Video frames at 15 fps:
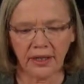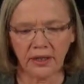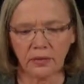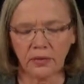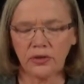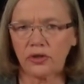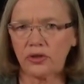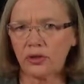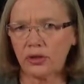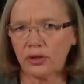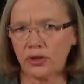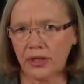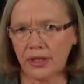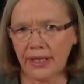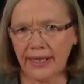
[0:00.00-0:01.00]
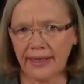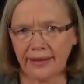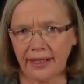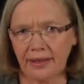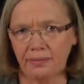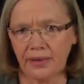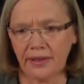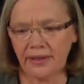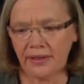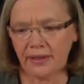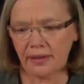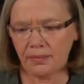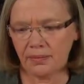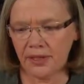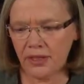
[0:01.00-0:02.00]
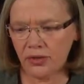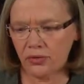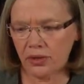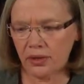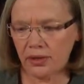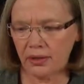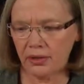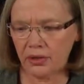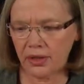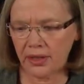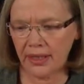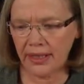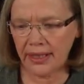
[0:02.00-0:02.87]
I don't want you to look at it like that, please. Please rather look at the